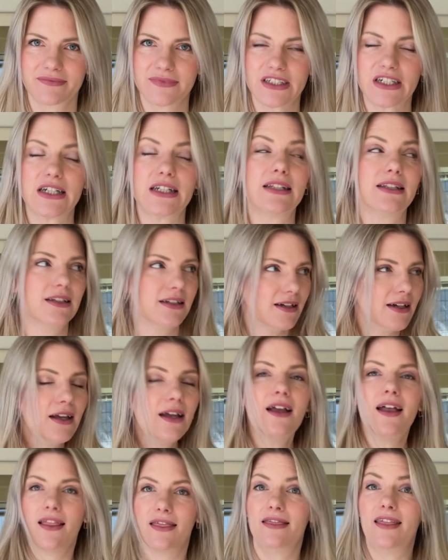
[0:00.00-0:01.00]
Because
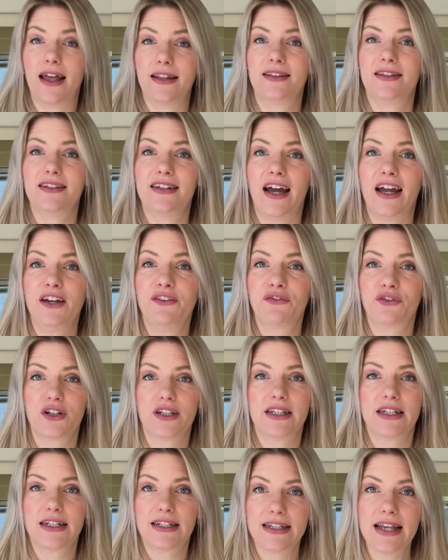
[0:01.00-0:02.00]
that's a diet for
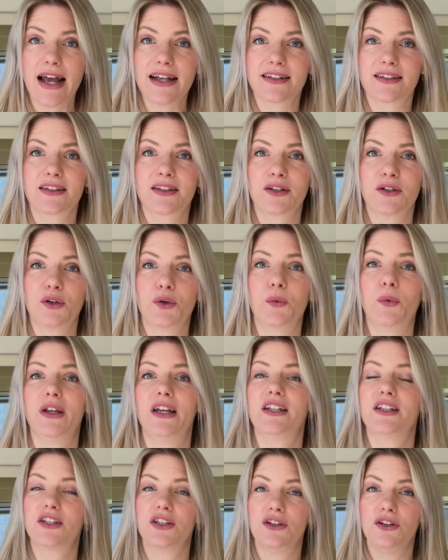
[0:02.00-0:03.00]
success when
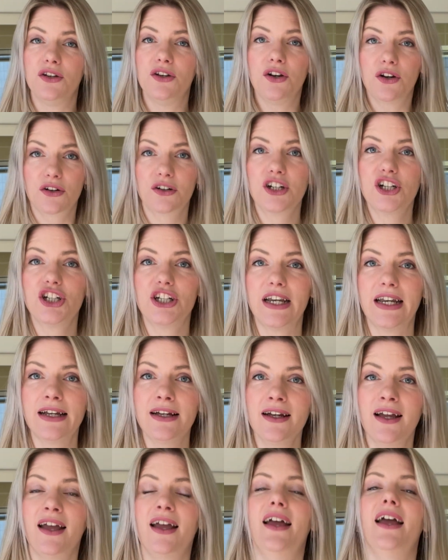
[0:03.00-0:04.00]
it's
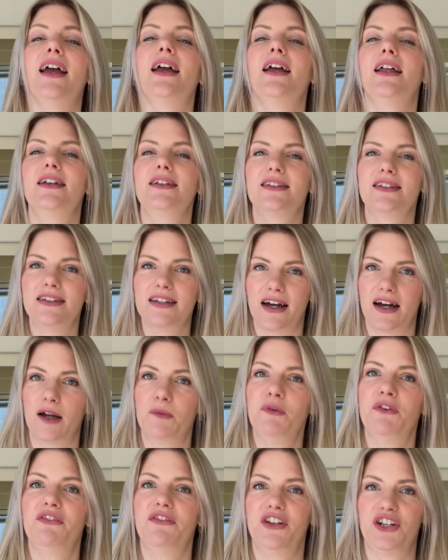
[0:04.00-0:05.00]
nourishing and time
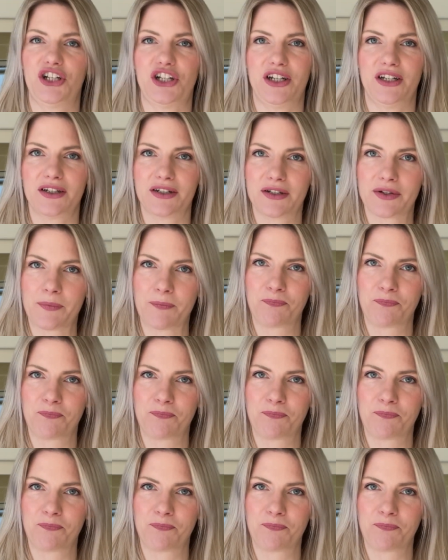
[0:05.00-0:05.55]
efficient.